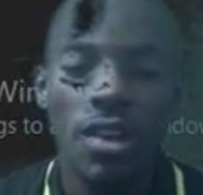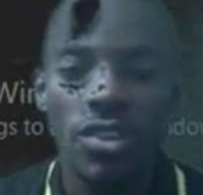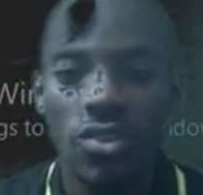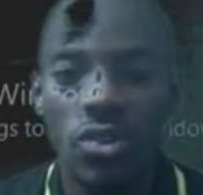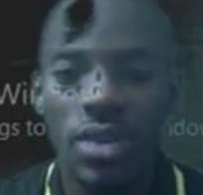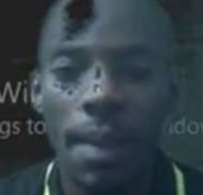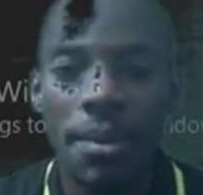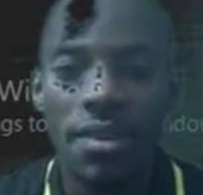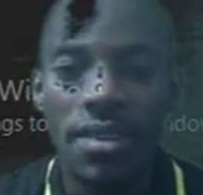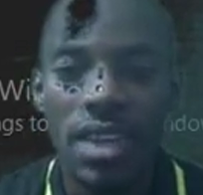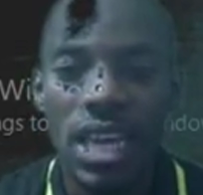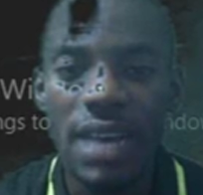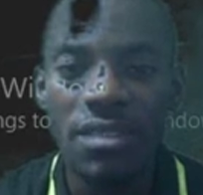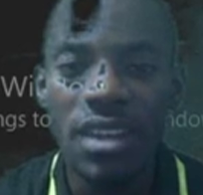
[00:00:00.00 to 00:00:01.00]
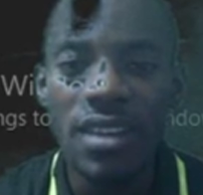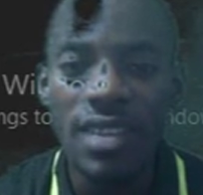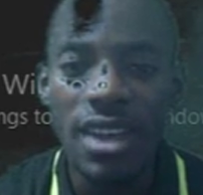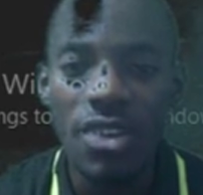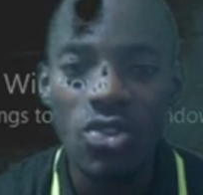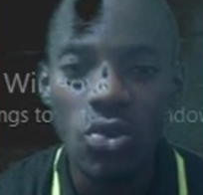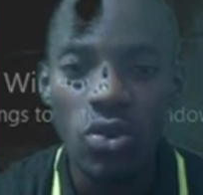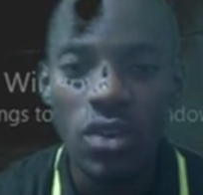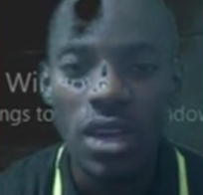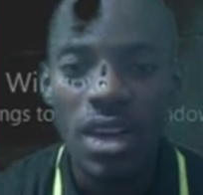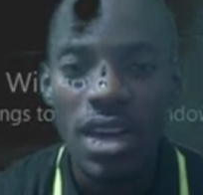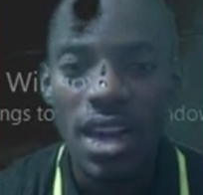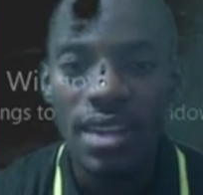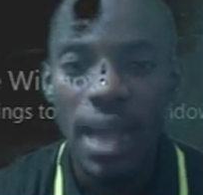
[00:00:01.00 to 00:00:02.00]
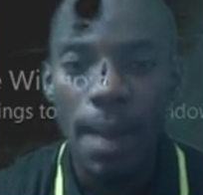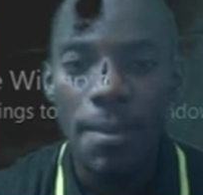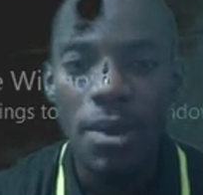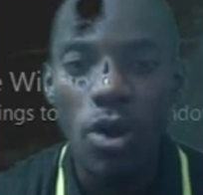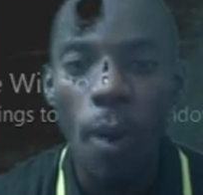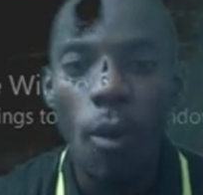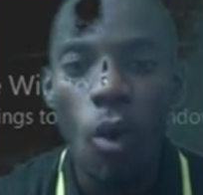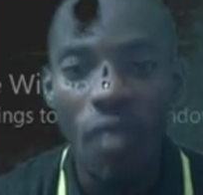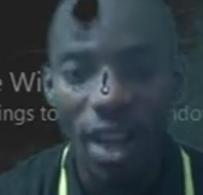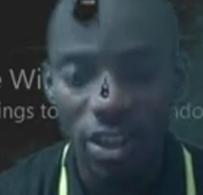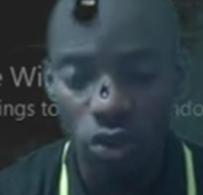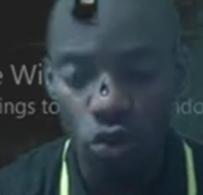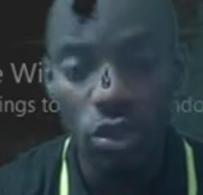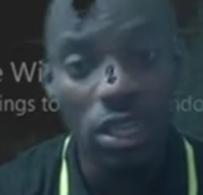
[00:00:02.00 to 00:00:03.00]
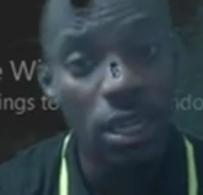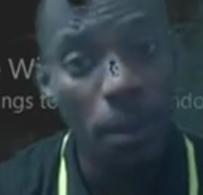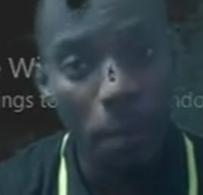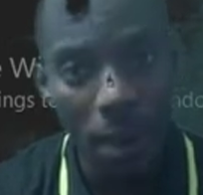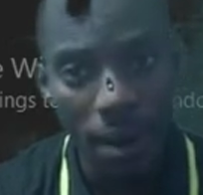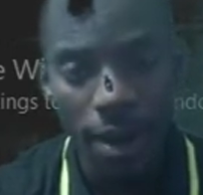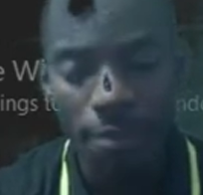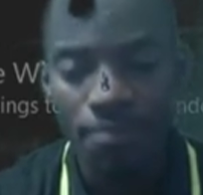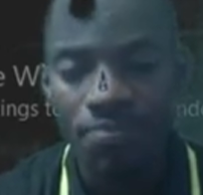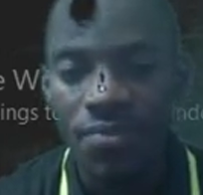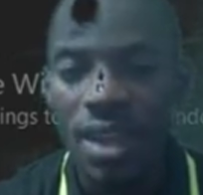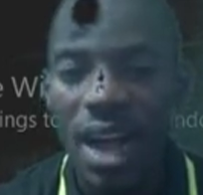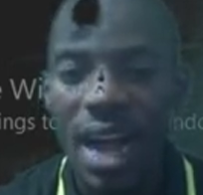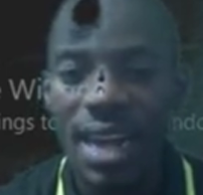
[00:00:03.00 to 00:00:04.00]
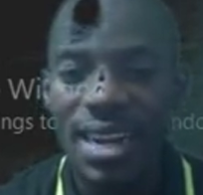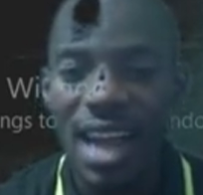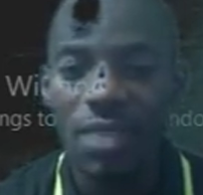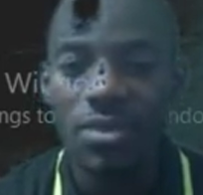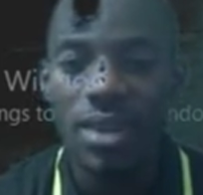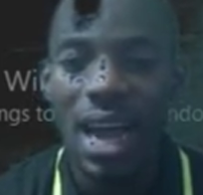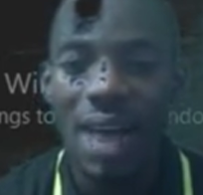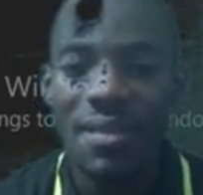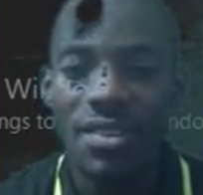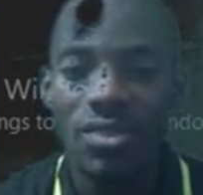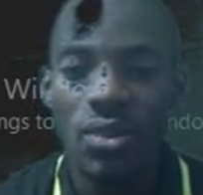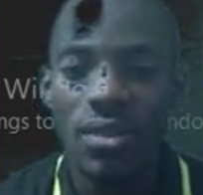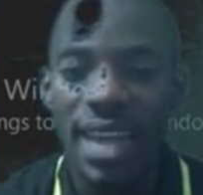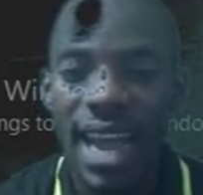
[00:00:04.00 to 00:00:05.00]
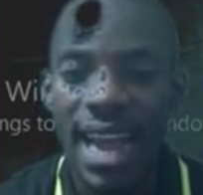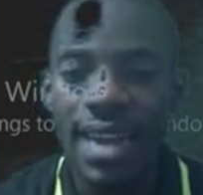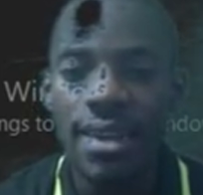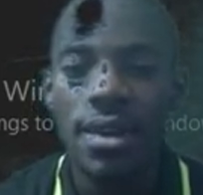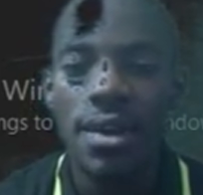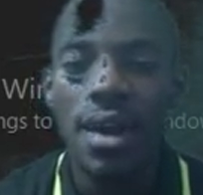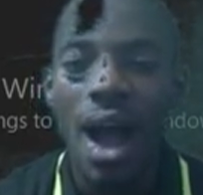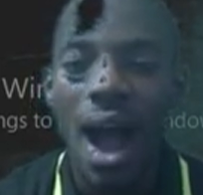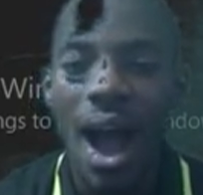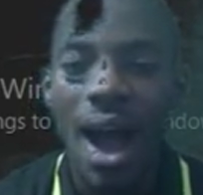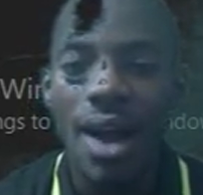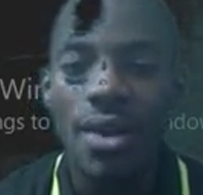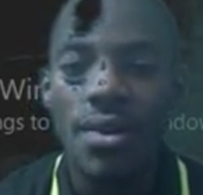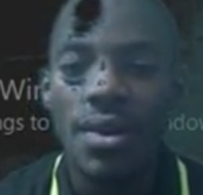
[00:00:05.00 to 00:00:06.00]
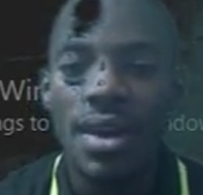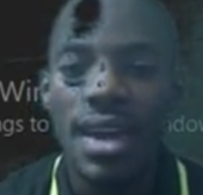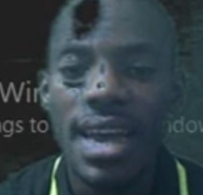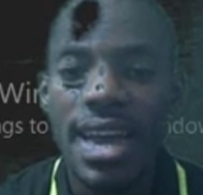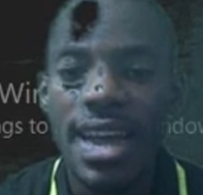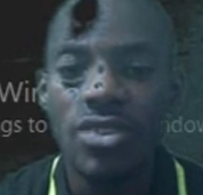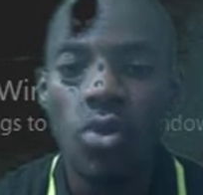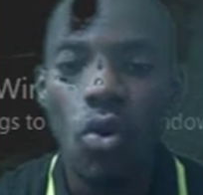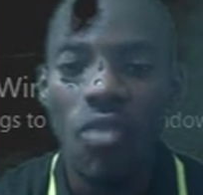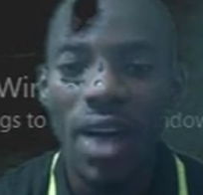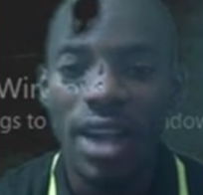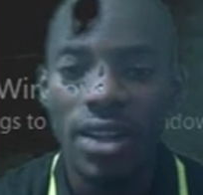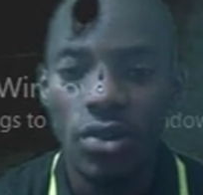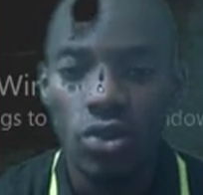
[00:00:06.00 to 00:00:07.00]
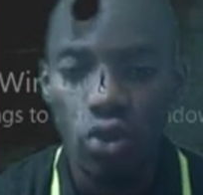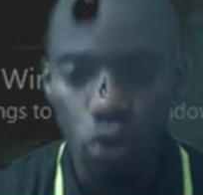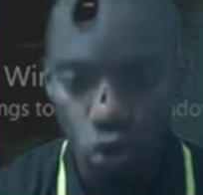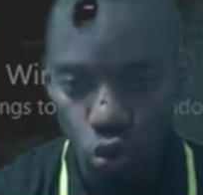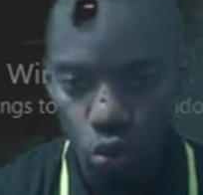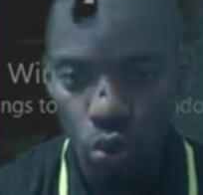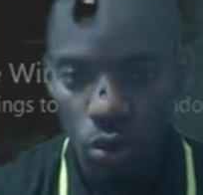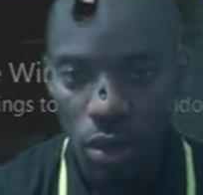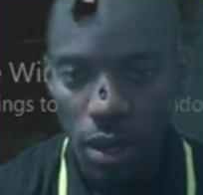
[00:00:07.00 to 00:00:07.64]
So that means if this is a root, it can become over 2 in the power. and that's what I have here. So 10R8/2.